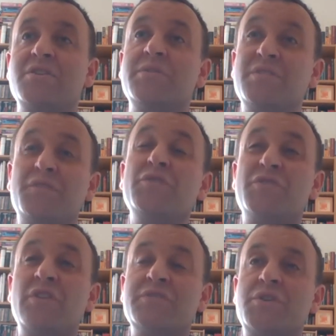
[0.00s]
So it's a
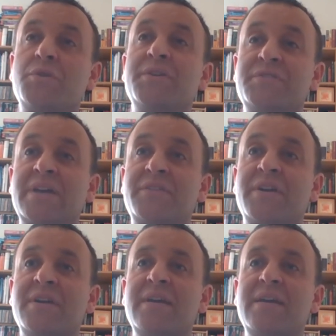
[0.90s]
full service career
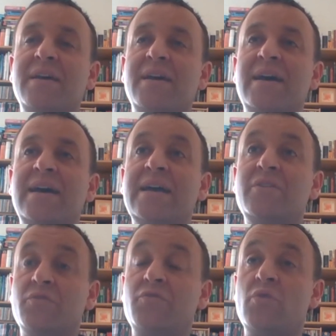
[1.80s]
center.
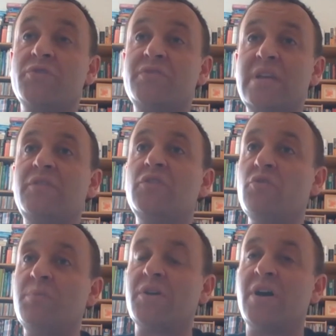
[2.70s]
And of course, if you
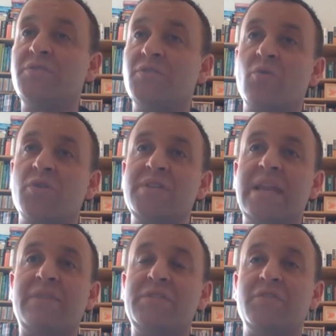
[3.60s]
do book onto the course on
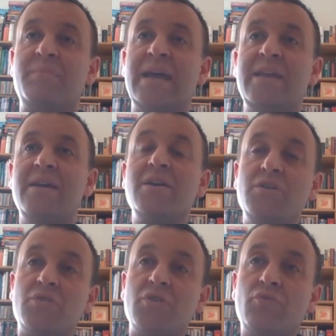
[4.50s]
the 11th of May,
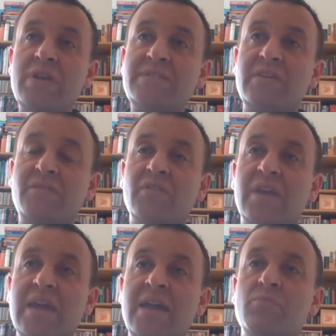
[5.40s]
you can resit
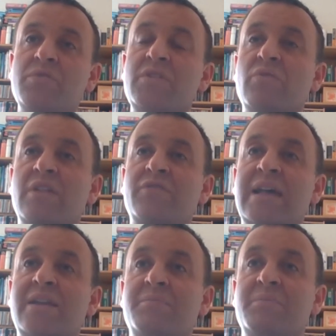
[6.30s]
it again within 12
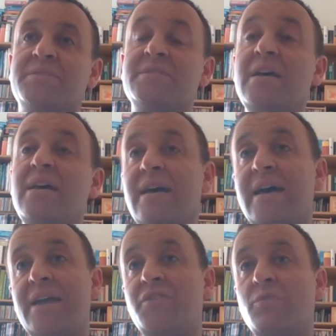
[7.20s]
calendar months.
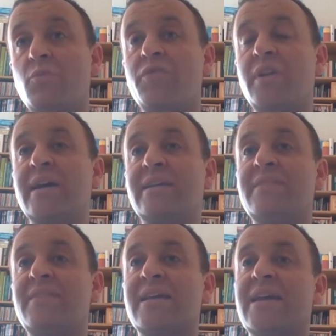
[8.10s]
And you'll more than
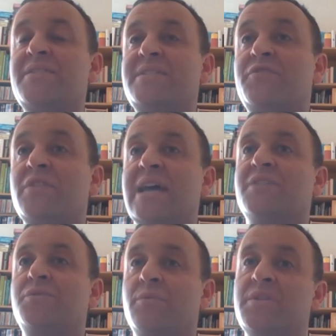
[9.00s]
likely then get a different
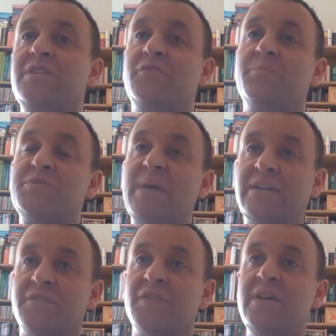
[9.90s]
lecturer with a different
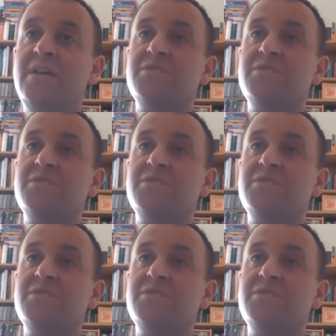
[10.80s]
perspective.